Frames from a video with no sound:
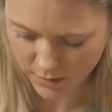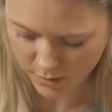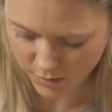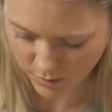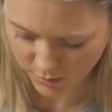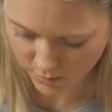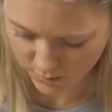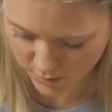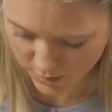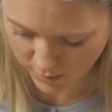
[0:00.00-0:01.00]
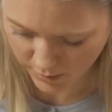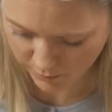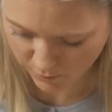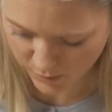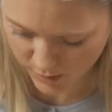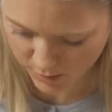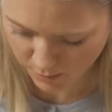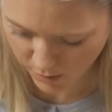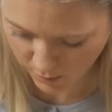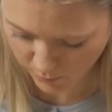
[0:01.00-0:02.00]
circles, starting from a
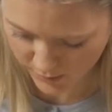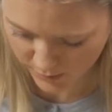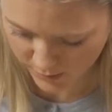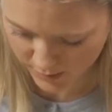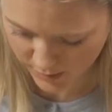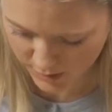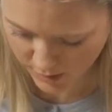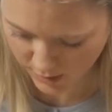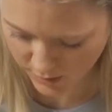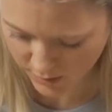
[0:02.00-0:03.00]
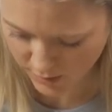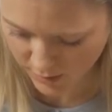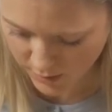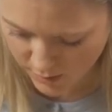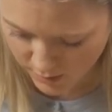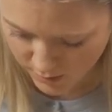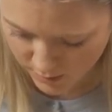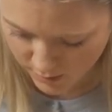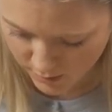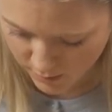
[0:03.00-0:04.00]
small one in the center,
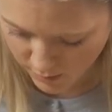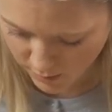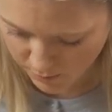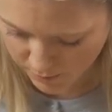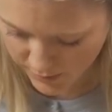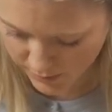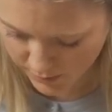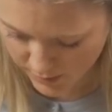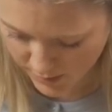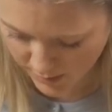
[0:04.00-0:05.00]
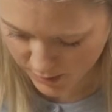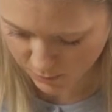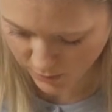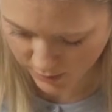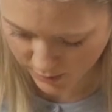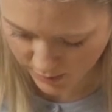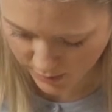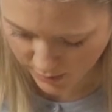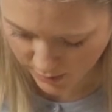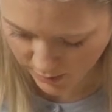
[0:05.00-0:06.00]
a middle-sized one,
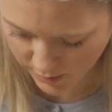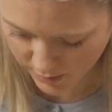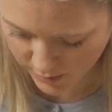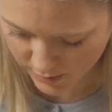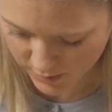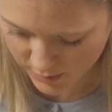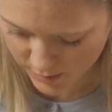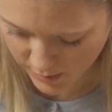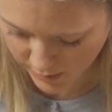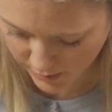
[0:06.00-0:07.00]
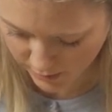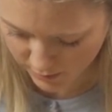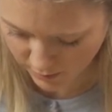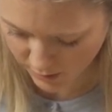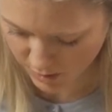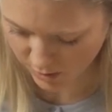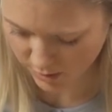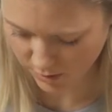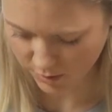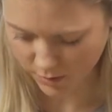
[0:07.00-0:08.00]
and a larger
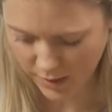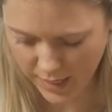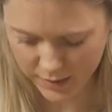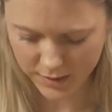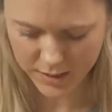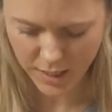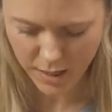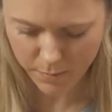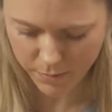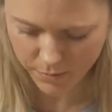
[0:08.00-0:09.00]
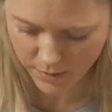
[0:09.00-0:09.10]
circle at the top.